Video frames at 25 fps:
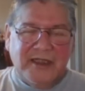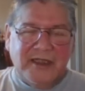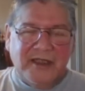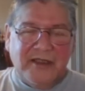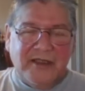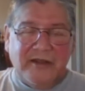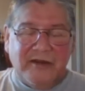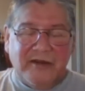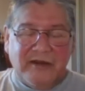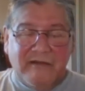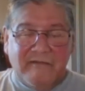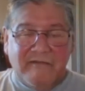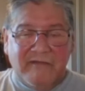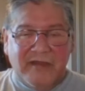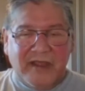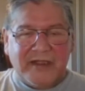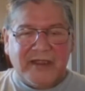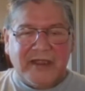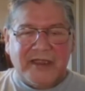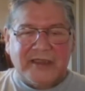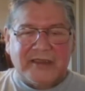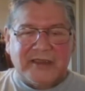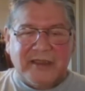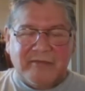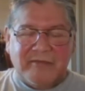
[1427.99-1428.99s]
you're
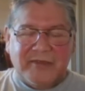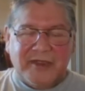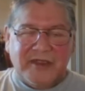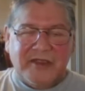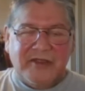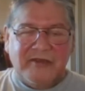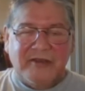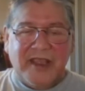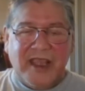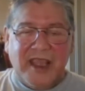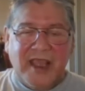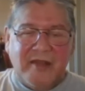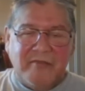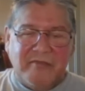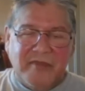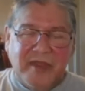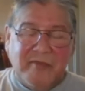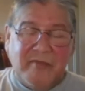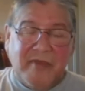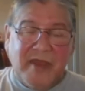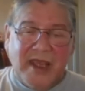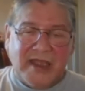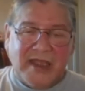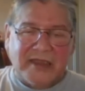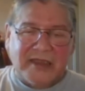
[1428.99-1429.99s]
affecting something. You can't be
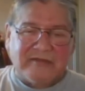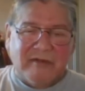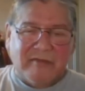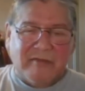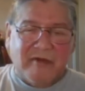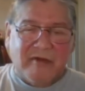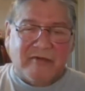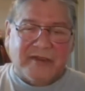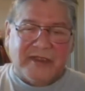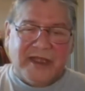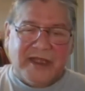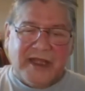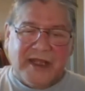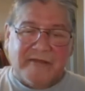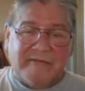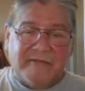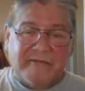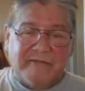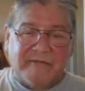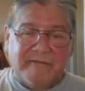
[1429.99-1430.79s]
passive about that.